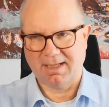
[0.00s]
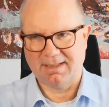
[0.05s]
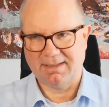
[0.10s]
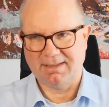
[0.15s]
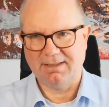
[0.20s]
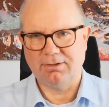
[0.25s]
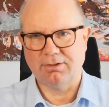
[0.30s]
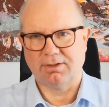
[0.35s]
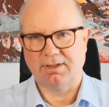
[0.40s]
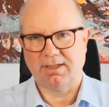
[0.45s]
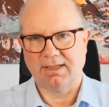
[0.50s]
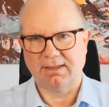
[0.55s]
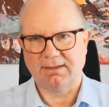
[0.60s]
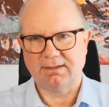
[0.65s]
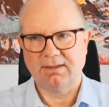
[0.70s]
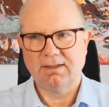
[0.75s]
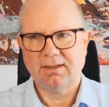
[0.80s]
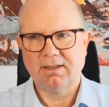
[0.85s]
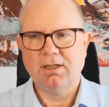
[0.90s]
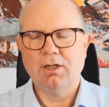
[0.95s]
OpenID
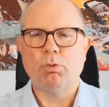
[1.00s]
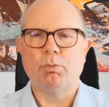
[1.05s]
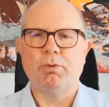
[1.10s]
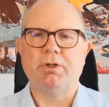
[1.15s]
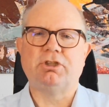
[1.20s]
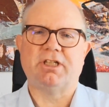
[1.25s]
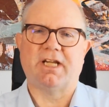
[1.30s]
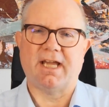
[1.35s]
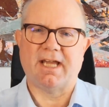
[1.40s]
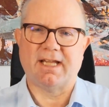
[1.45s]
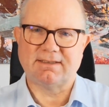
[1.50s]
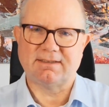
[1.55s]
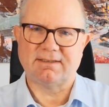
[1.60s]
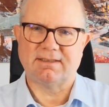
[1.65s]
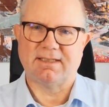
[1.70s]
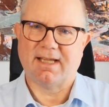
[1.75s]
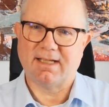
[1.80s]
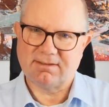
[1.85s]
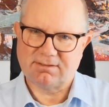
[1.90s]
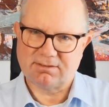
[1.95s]
Connect, which adds
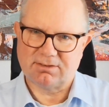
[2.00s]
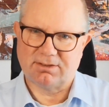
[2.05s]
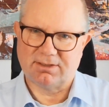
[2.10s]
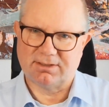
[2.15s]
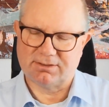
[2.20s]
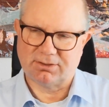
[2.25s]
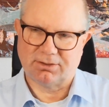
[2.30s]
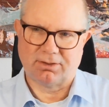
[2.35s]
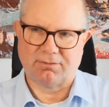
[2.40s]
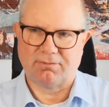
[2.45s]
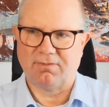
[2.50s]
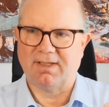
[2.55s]
an extra sort of